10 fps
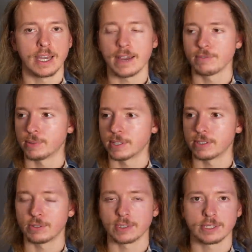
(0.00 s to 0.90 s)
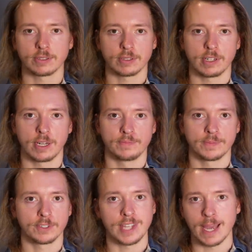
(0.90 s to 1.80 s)
Everybody's using Instagram,
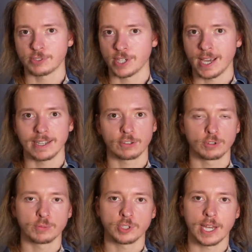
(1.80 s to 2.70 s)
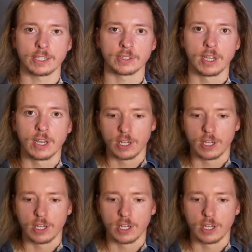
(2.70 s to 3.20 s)
Snapchat, group chats.